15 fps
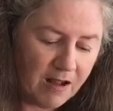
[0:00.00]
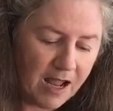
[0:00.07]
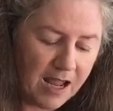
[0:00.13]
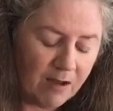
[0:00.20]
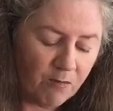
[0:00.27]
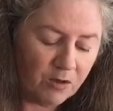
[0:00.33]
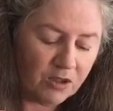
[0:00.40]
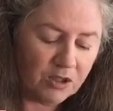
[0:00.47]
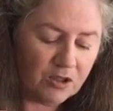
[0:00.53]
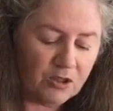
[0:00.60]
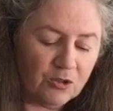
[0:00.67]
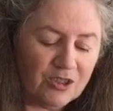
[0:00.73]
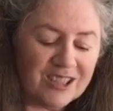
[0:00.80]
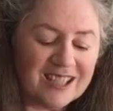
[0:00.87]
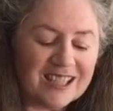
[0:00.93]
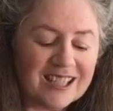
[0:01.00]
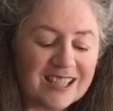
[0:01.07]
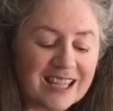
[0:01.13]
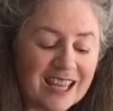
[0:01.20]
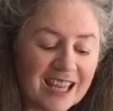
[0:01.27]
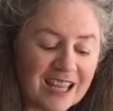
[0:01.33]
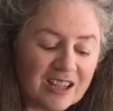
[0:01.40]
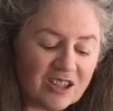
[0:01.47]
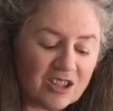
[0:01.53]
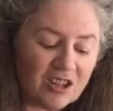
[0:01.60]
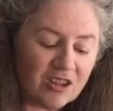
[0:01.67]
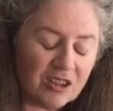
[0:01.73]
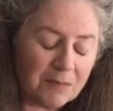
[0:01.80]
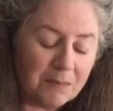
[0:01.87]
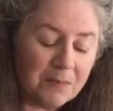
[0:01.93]
And what this does is going to catch
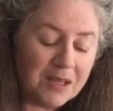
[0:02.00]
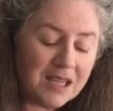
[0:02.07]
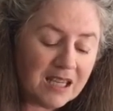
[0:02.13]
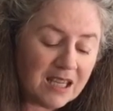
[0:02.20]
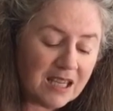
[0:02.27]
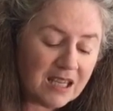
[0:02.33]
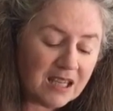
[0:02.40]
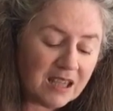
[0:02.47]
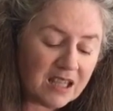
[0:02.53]
the pith.